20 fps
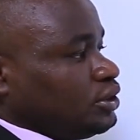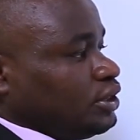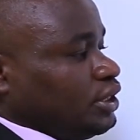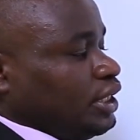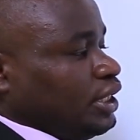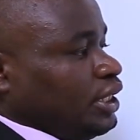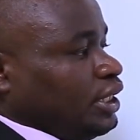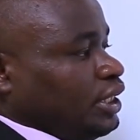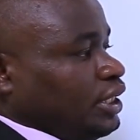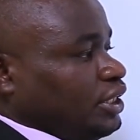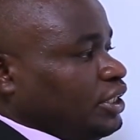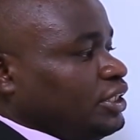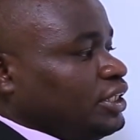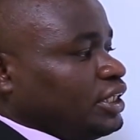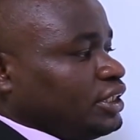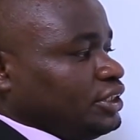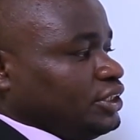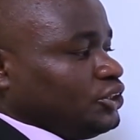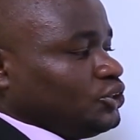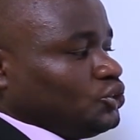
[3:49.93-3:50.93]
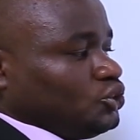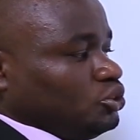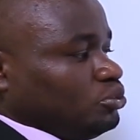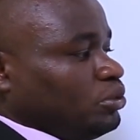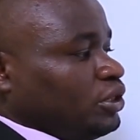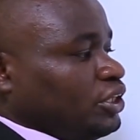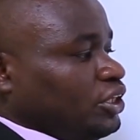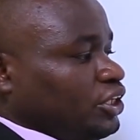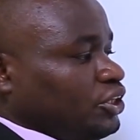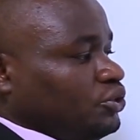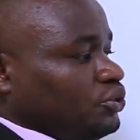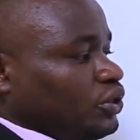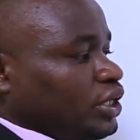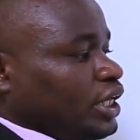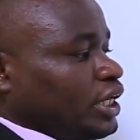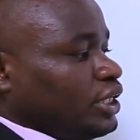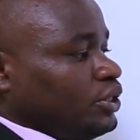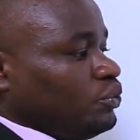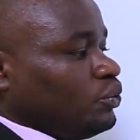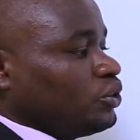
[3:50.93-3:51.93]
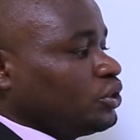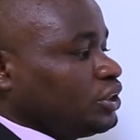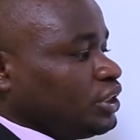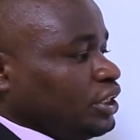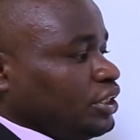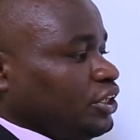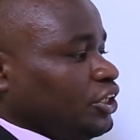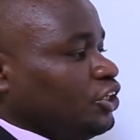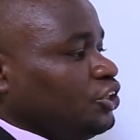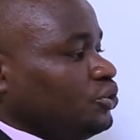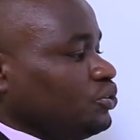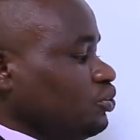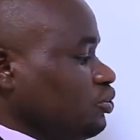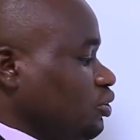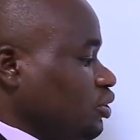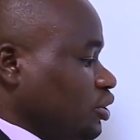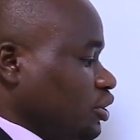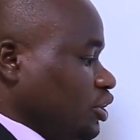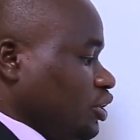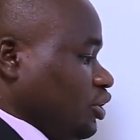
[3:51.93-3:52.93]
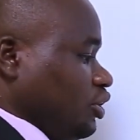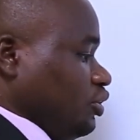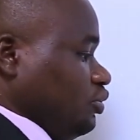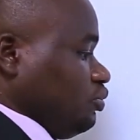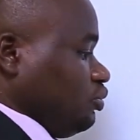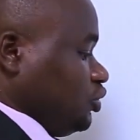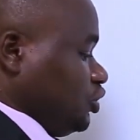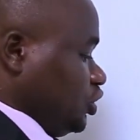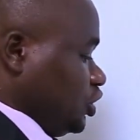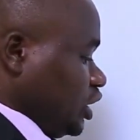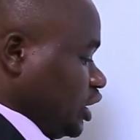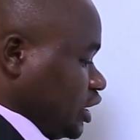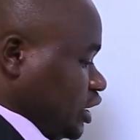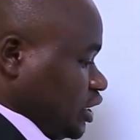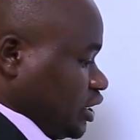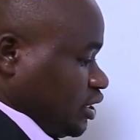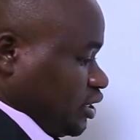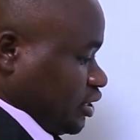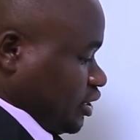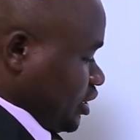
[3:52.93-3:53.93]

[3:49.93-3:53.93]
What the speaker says: in a test tube and then you add water, then you shake.